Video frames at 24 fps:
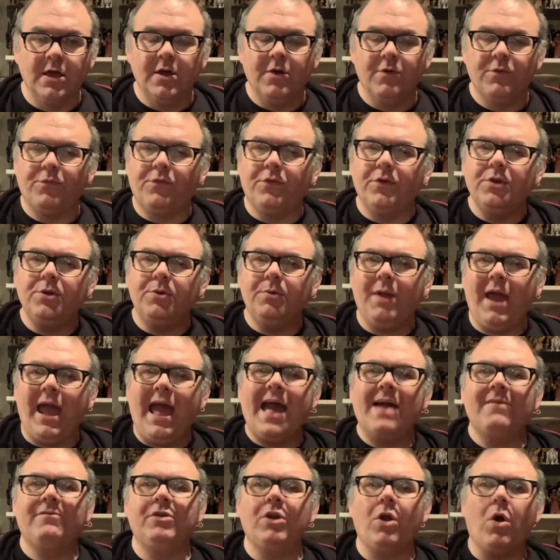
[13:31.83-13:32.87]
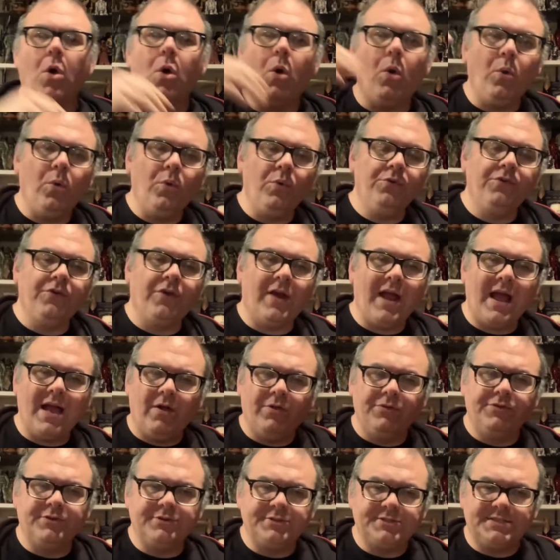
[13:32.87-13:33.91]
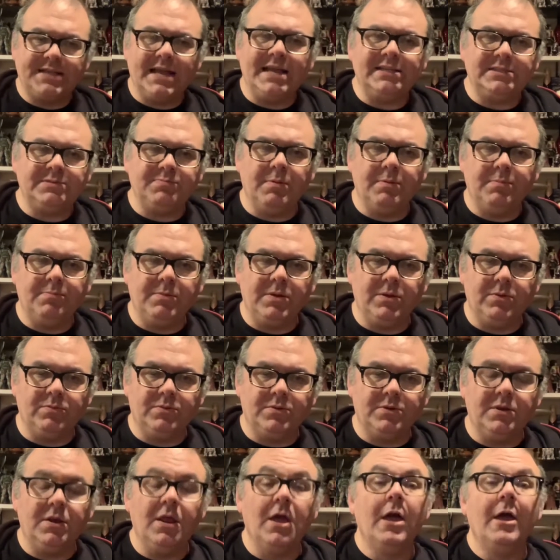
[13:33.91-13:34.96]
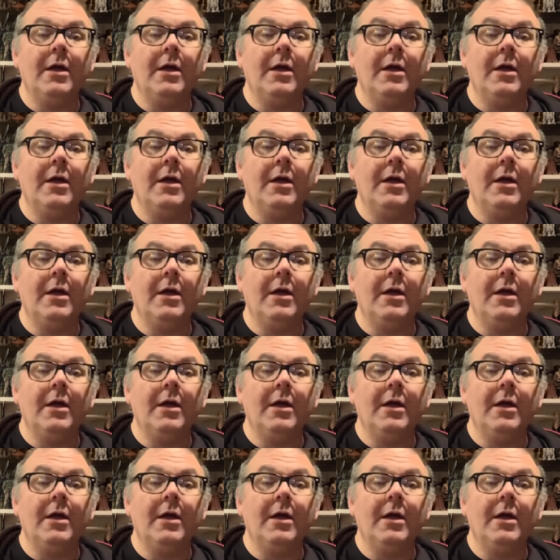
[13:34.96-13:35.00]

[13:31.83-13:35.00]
For you to have an older, elder statesman mutant,